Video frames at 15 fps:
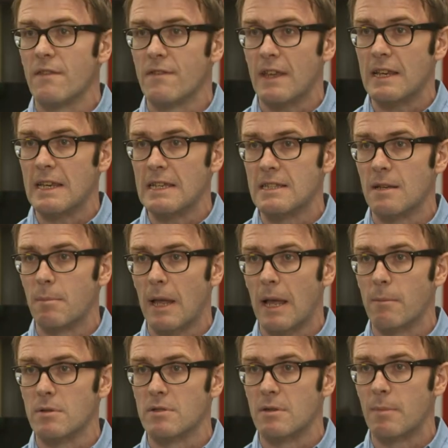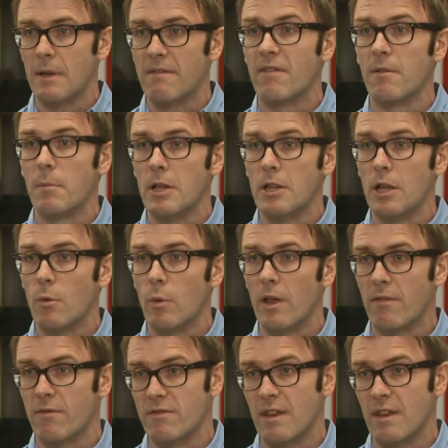They need to be able to be familiar with